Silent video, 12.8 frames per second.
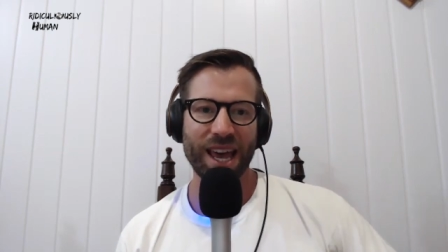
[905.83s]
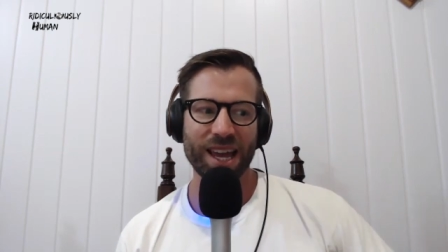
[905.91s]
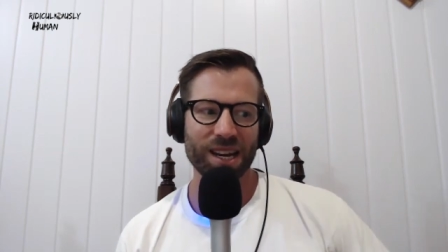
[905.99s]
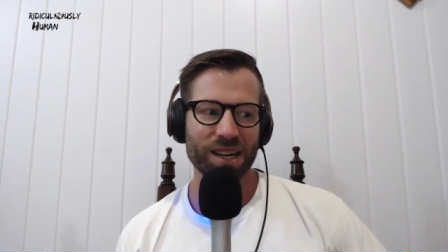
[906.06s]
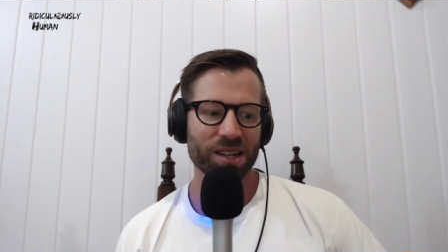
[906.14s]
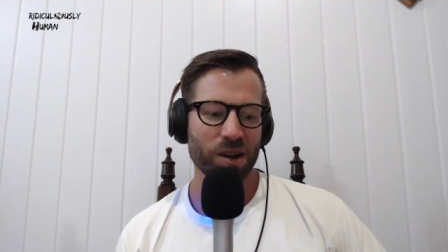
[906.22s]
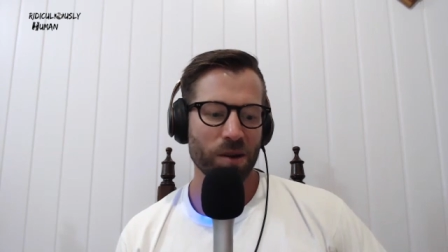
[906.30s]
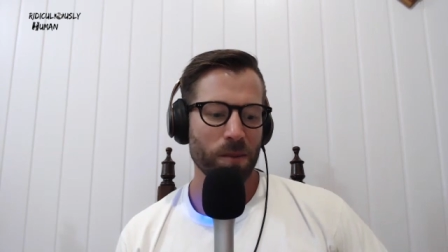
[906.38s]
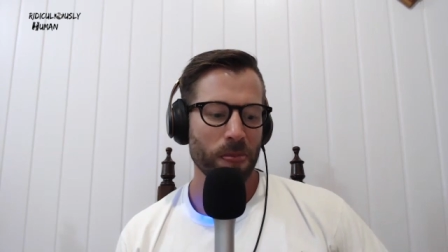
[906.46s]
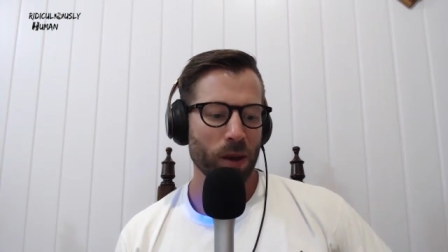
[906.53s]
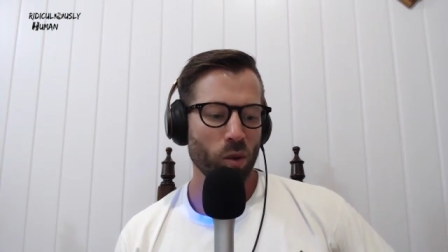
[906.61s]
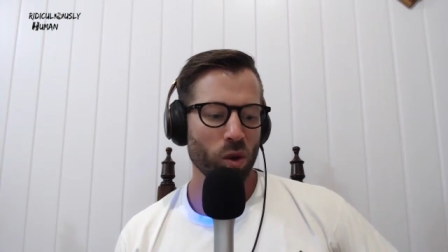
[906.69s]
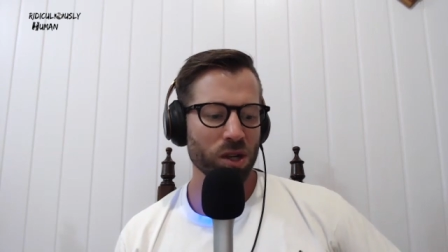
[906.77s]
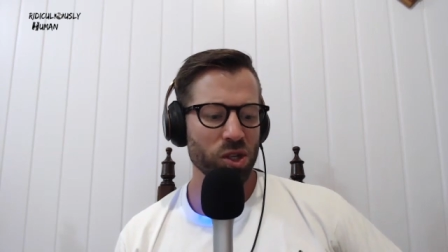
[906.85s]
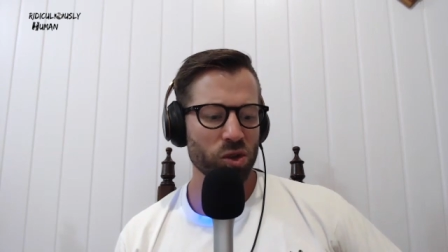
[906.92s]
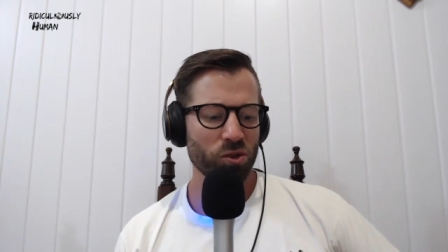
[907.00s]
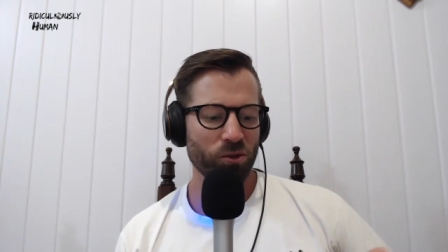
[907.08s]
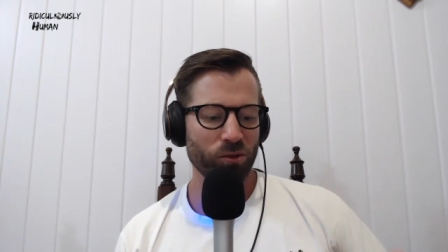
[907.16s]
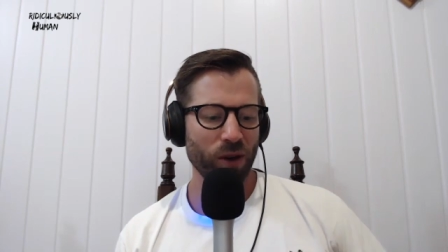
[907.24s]
And, once
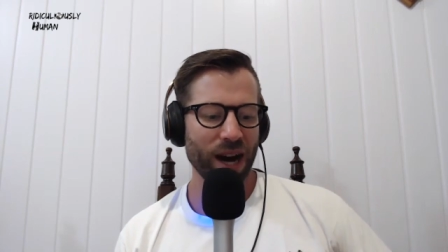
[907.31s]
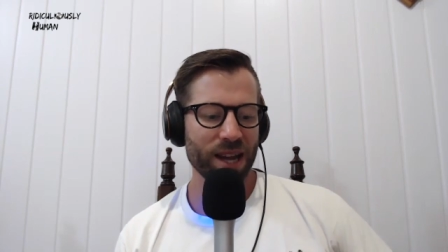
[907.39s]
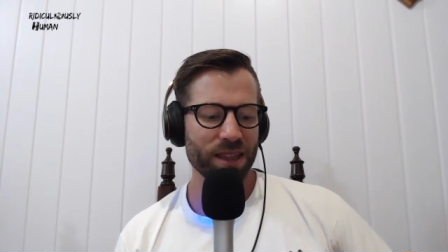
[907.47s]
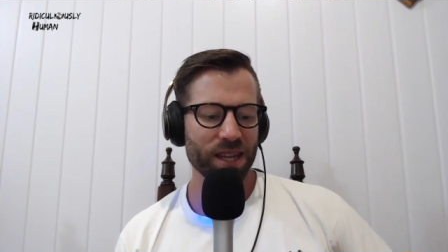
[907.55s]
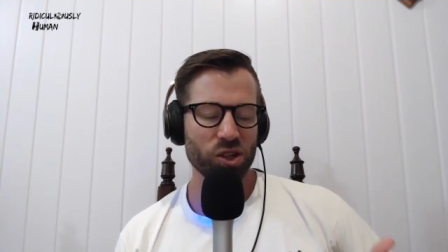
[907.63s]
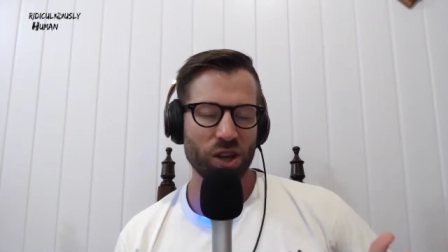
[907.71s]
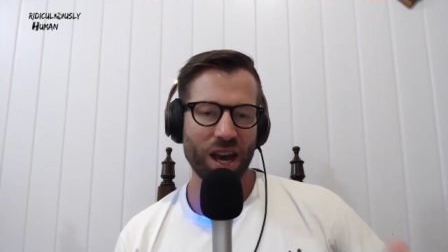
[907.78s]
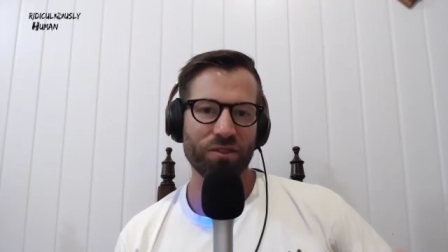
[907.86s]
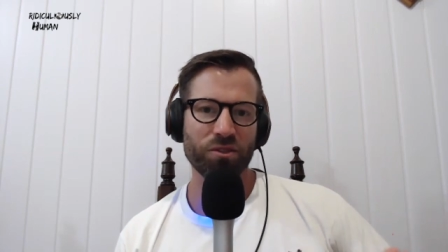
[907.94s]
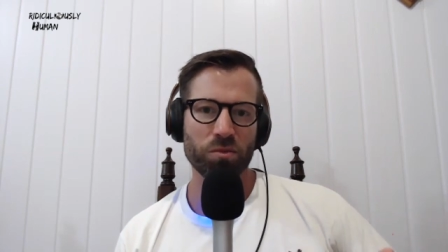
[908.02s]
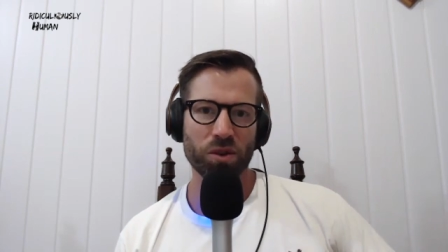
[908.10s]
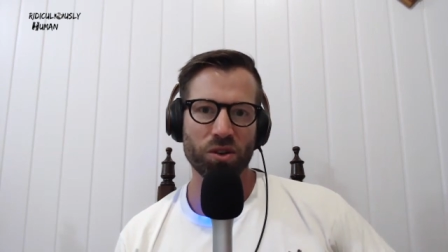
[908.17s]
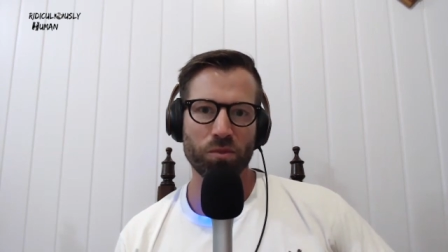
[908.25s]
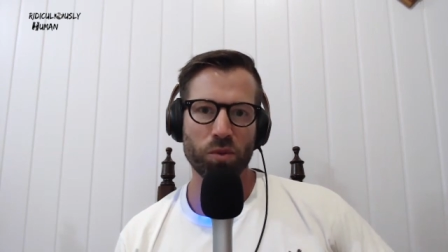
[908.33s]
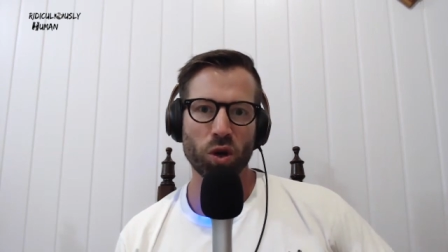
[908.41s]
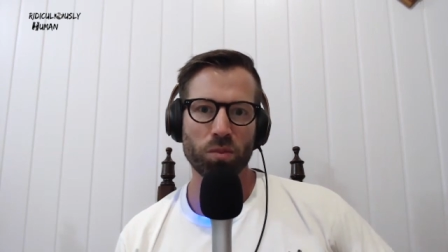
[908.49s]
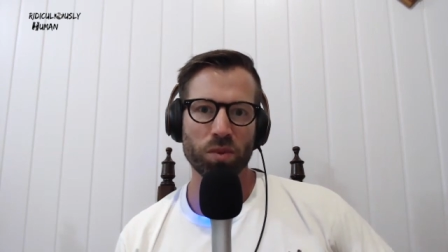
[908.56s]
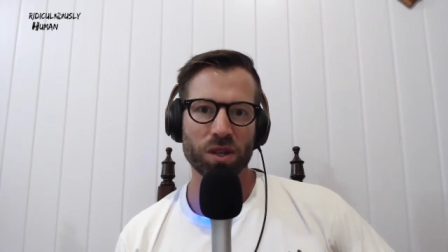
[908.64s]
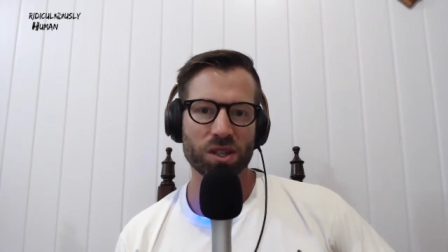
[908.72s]
you find that you have a bit of
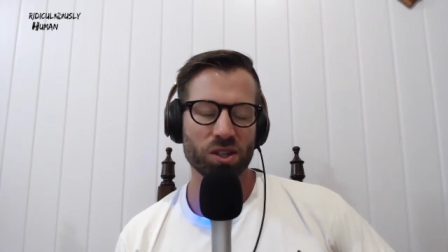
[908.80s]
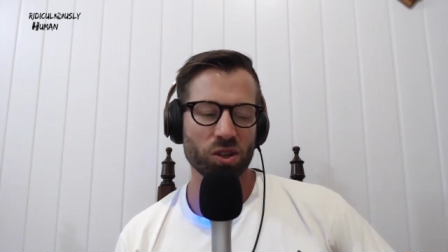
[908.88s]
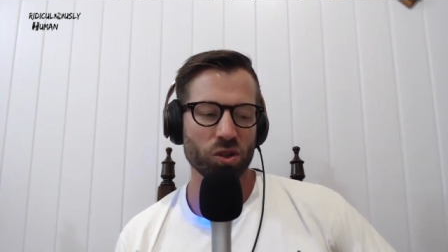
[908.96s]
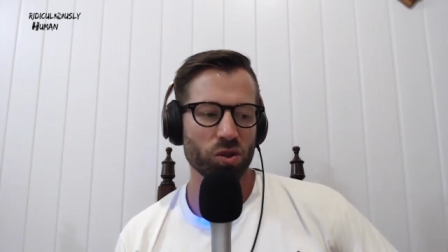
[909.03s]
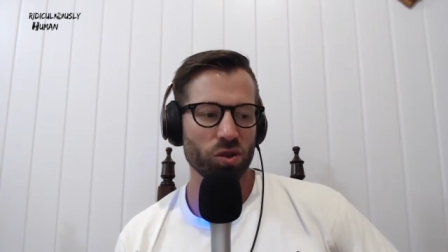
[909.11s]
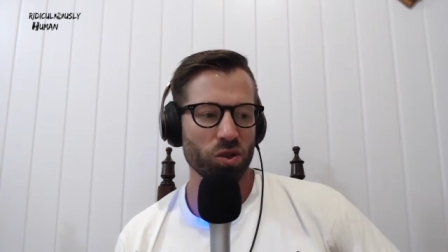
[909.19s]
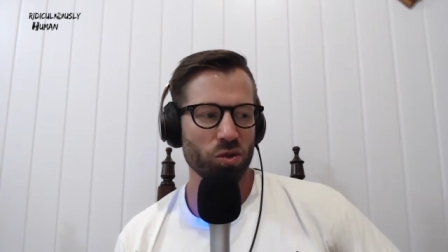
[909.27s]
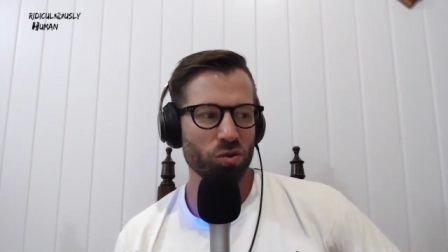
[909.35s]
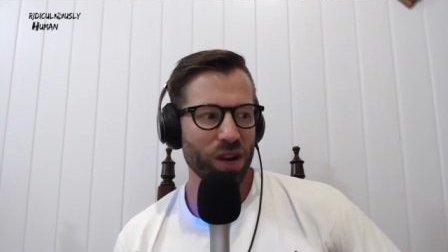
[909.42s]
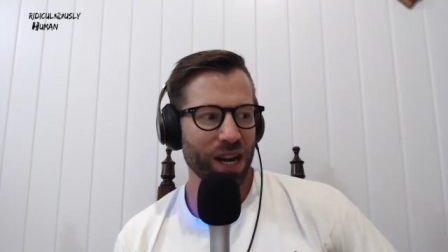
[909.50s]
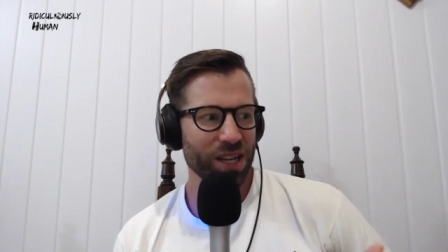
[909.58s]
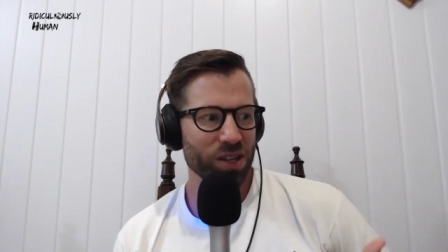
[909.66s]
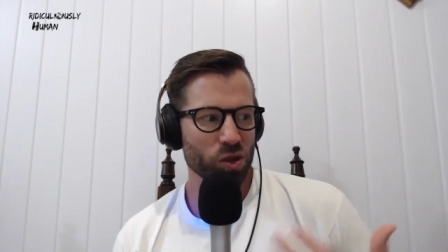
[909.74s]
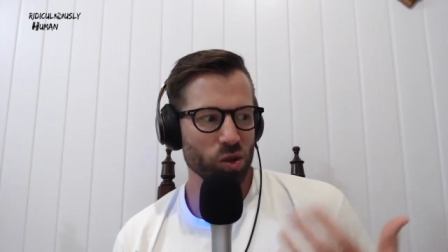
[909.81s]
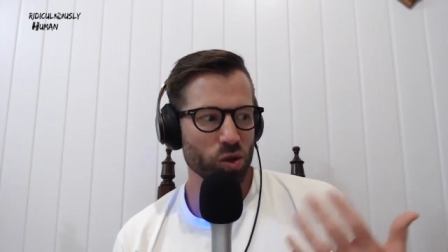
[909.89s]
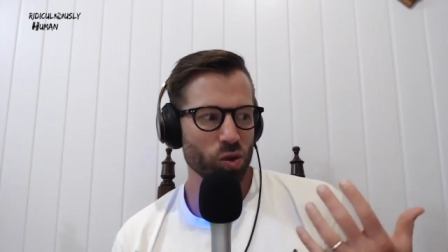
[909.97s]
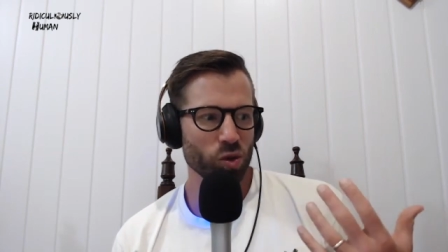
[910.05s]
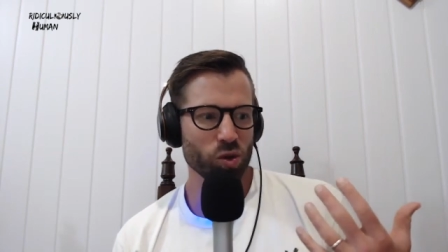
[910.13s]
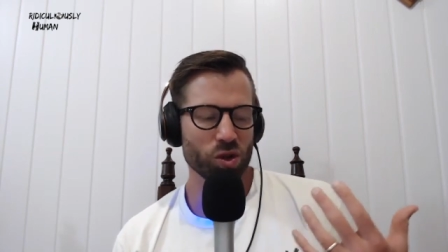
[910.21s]
purpose, you you really
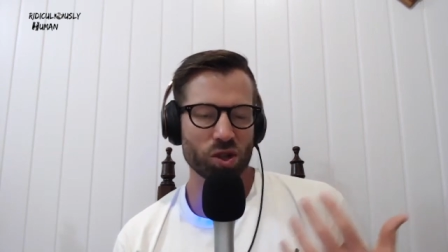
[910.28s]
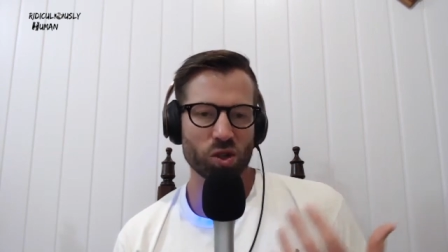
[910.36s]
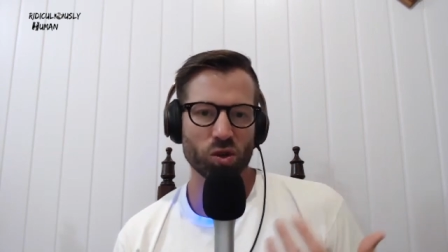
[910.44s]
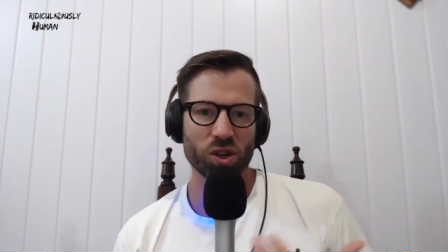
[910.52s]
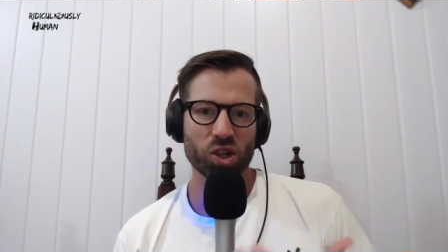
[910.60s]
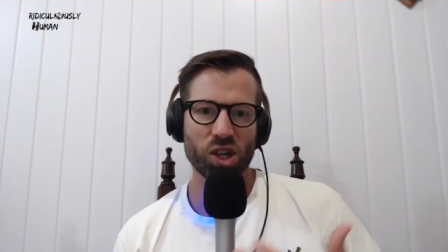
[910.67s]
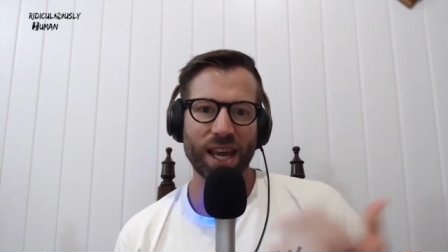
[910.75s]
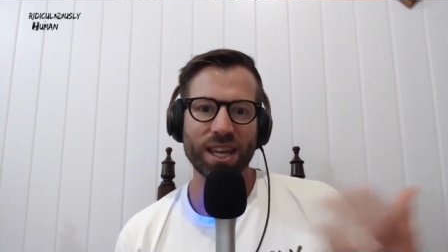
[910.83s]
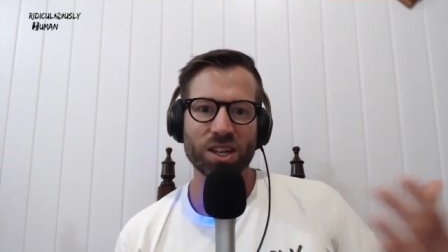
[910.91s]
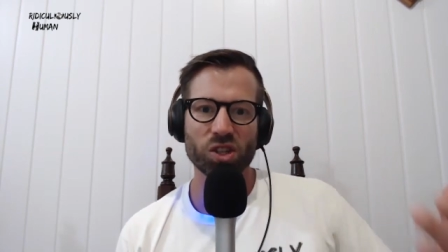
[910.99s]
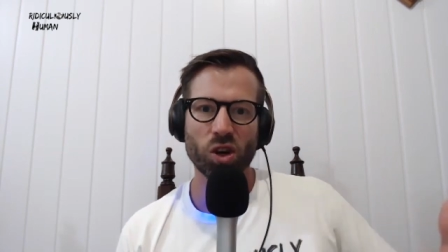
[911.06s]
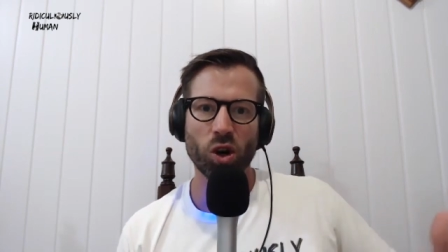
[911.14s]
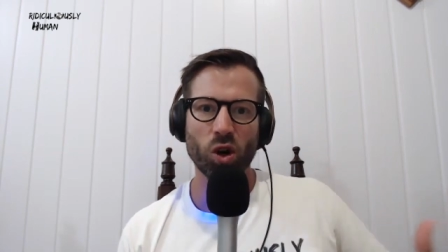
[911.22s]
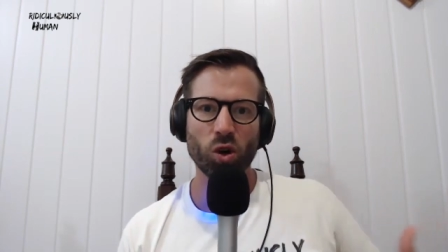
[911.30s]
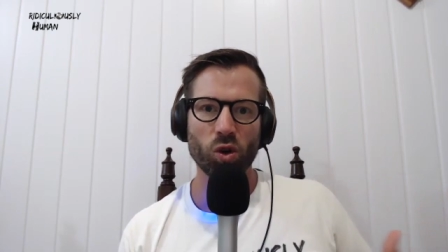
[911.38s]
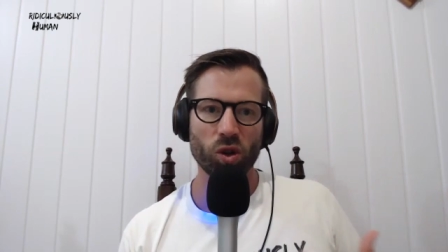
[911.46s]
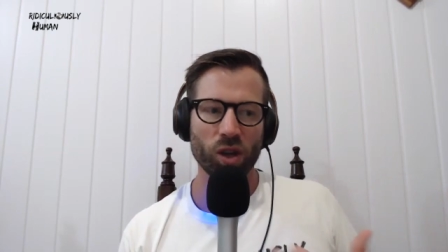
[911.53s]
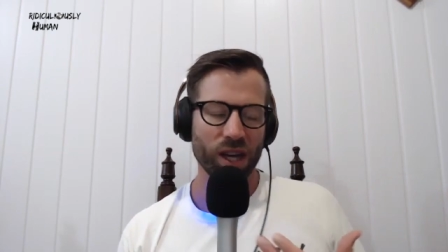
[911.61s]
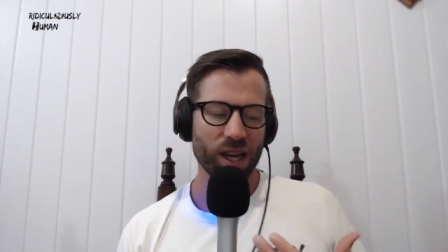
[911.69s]
do just sort of change the whole